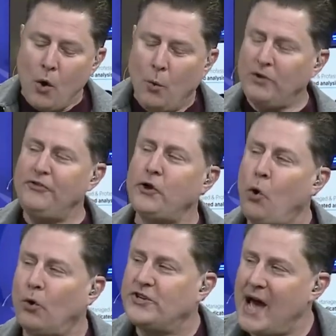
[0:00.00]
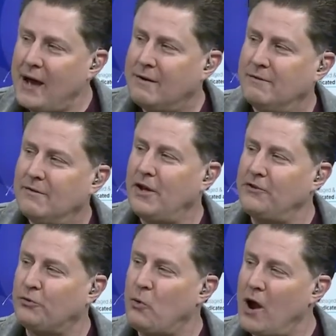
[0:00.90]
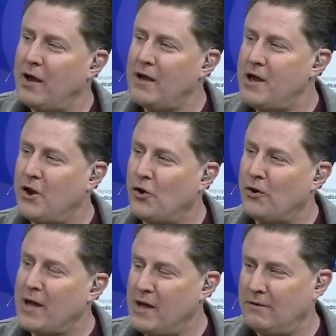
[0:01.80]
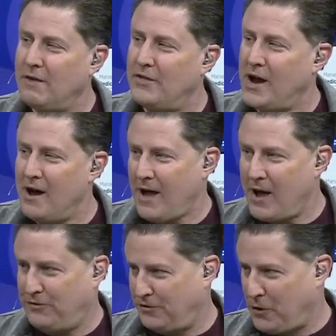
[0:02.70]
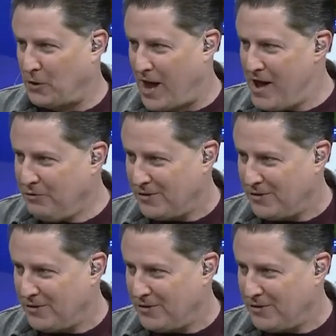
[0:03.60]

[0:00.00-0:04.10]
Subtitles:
What is the core tech that is running here in the NOC at Cisco Live?